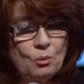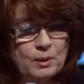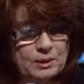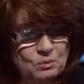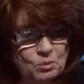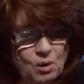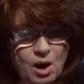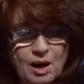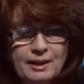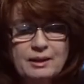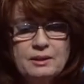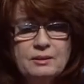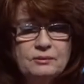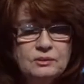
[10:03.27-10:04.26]
we walk
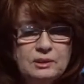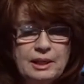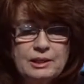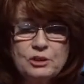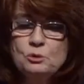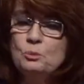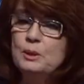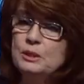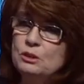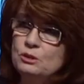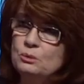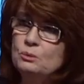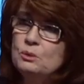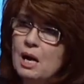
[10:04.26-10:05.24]
in the flesh, we
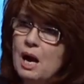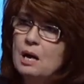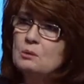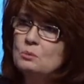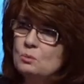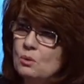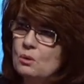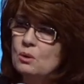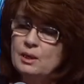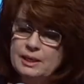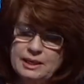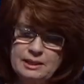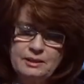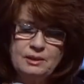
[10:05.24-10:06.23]
do not war
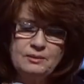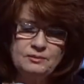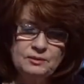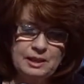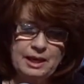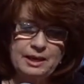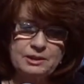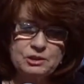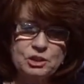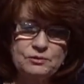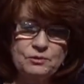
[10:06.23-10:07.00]
in the flesh.